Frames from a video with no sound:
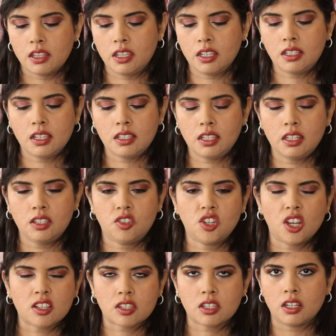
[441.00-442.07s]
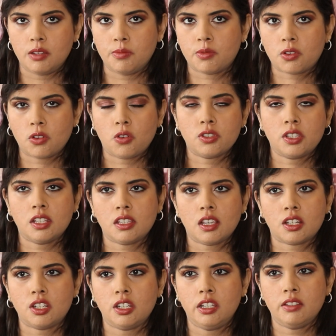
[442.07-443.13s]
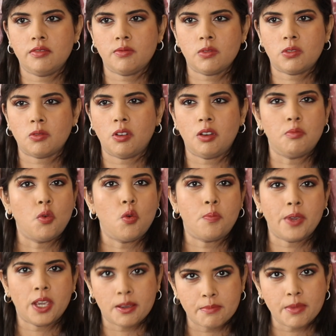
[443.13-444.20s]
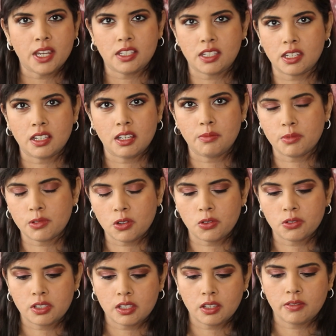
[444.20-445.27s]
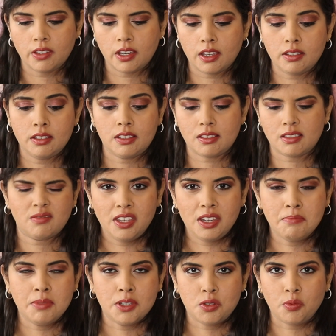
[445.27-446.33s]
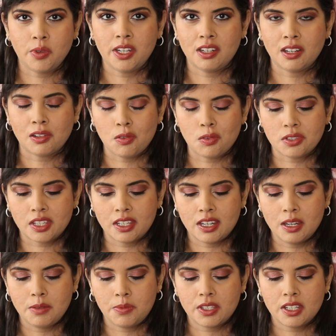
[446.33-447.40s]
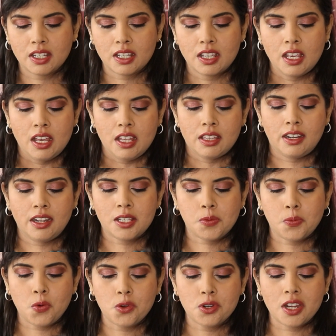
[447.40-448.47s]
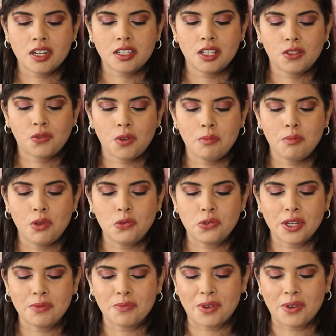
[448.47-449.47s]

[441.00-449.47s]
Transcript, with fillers: This isn't just a lip gloss, it's actually a more pigmented lip gloss. So yeah, it's in between a gloss and a lipstick. The next product is from Molton